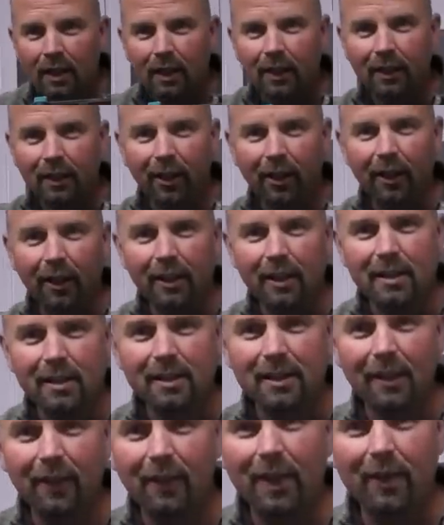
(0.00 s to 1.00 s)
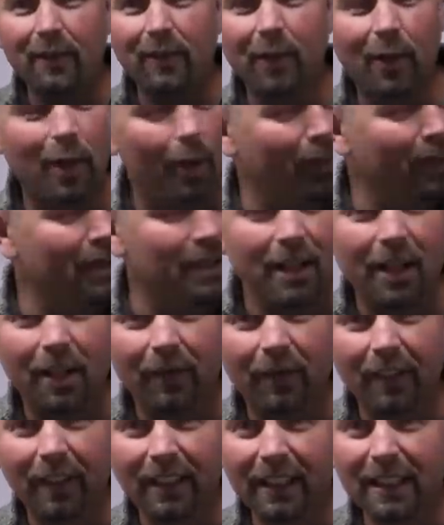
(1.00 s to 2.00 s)
And look at this, I've even got
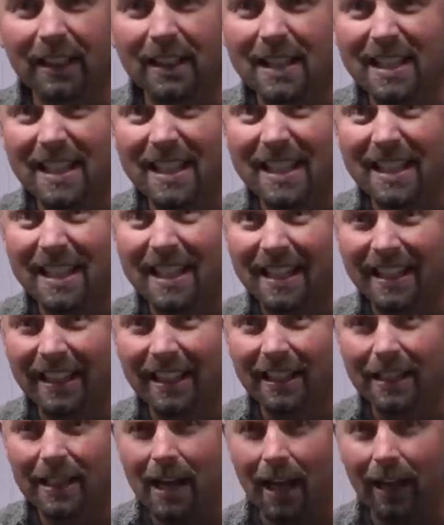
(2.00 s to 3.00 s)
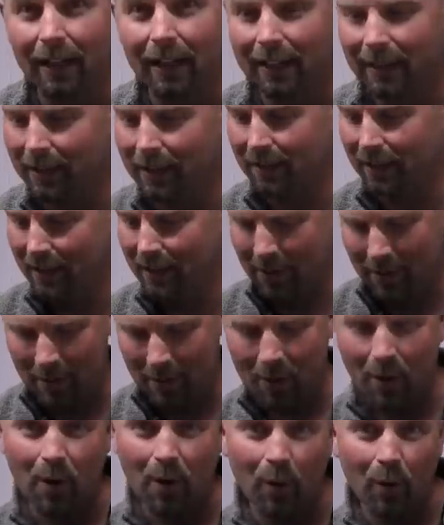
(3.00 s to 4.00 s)
myself a little skinny tank
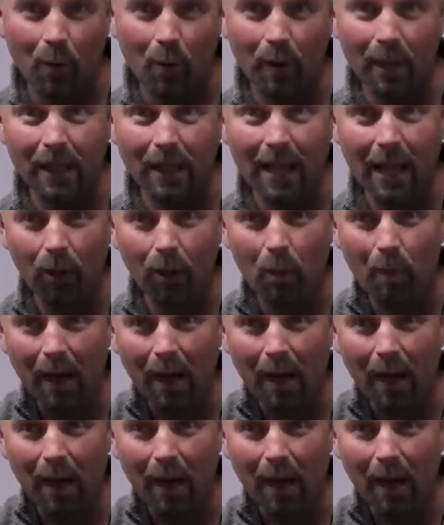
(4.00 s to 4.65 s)
with a yellow